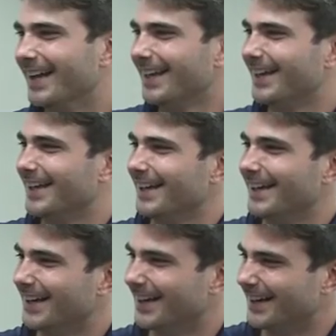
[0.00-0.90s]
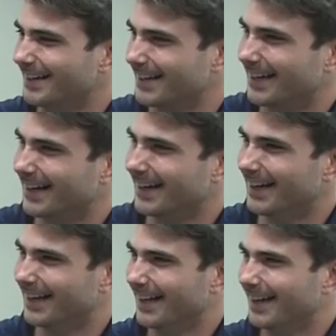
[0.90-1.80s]

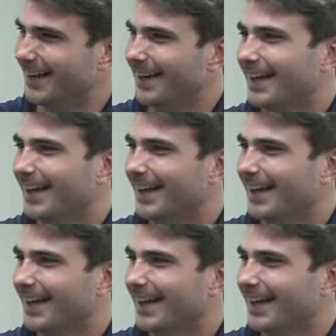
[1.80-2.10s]
(not speaking)